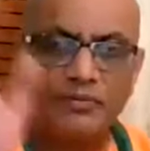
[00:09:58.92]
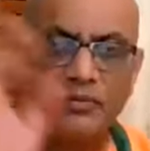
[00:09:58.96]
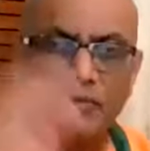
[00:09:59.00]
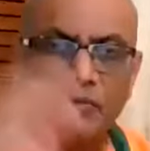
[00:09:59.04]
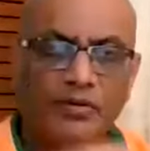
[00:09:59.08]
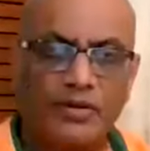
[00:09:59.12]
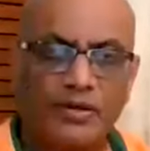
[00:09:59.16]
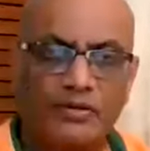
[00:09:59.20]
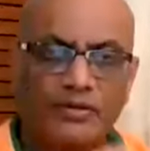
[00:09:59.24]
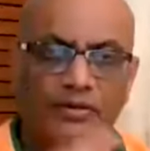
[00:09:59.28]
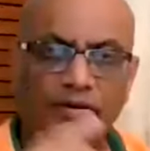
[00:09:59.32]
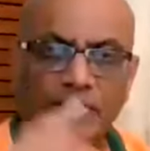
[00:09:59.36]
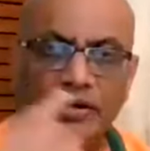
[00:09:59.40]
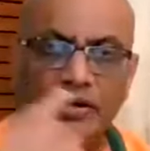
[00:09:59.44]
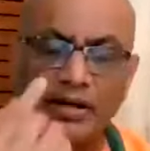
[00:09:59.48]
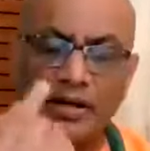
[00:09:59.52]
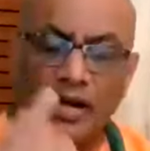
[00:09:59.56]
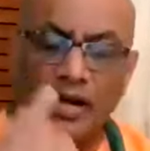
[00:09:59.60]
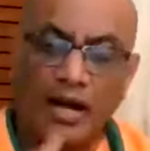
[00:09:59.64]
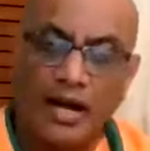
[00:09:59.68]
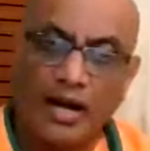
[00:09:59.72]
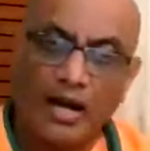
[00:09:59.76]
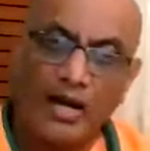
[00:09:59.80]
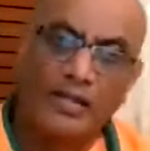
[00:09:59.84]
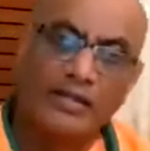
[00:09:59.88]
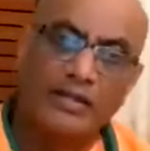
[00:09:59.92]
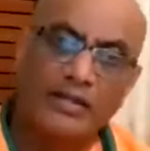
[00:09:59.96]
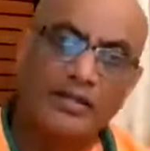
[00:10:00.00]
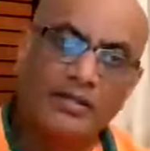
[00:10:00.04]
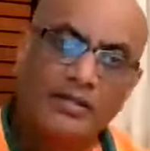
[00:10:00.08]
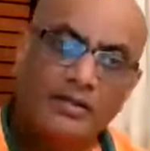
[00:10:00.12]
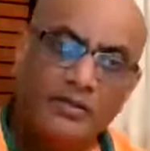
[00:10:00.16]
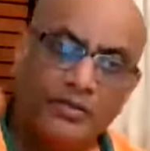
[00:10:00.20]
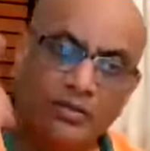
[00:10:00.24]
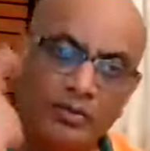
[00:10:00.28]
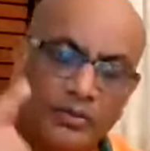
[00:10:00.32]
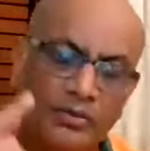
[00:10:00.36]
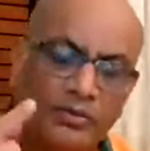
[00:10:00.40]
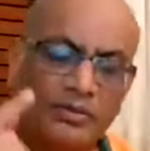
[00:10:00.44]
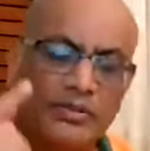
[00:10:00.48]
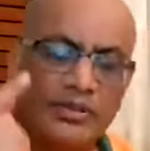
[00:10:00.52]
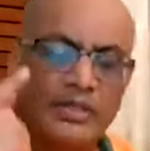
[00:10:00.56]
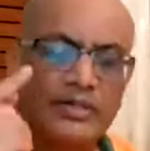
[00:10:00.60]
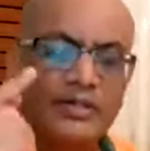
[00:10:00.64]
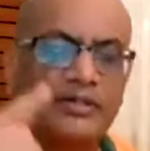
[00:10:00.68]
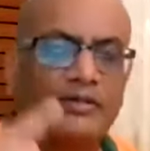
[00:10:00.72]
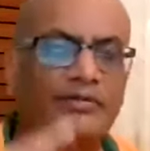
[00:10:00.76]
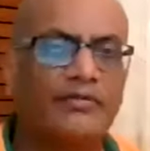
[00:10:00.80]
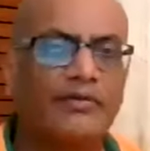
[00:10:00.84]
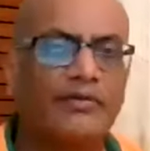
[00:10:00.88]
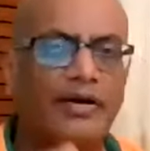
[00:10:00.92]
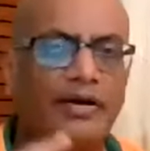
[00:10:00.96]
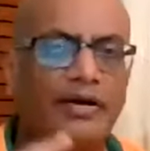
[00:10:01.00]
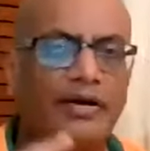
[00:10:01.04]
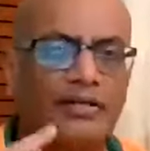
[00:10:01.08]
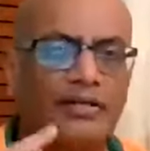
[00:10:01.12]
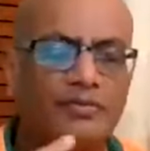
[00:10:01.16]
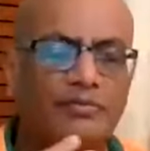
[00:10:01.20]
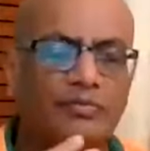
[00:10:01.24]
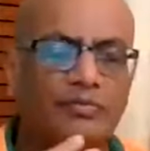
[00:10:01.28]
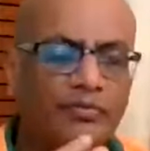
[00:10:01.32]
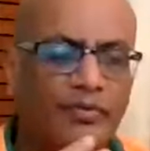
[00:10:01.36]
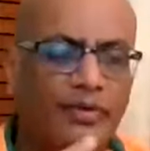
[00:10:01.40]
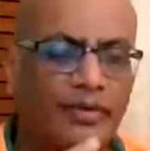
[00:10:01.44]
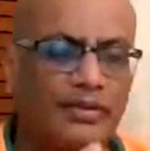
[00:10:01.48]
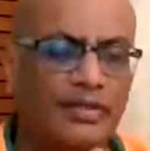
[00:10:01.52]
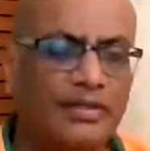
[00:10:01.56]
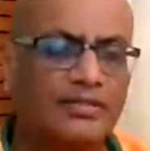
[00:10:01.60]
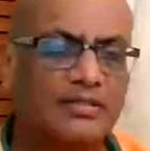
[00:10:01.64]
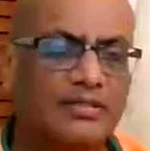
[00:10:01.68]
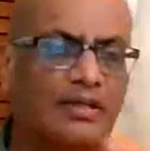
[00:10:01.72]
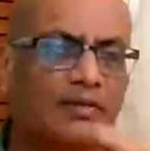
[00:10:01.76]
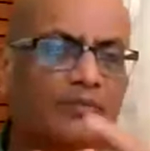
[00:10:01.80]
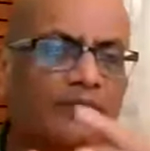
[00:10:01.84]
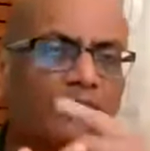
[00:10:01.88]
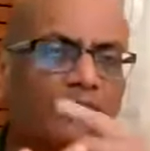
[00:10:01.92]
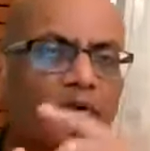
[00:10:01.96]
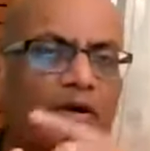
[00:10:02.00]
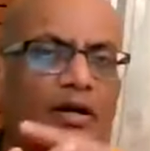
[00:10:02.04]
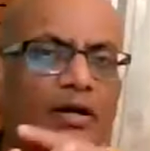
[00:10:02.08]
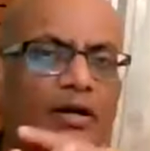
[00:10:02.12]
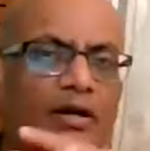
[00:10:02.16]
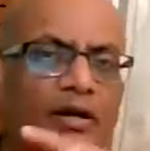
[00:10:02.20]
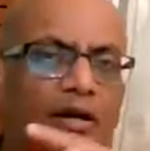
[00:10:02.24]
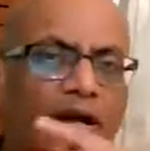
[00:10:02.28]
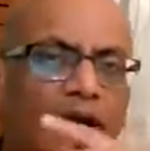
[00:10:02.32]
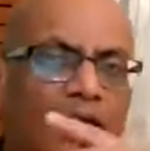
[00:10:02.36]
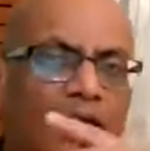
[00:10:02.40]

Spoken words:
moving train. I know that the train is moving, that someone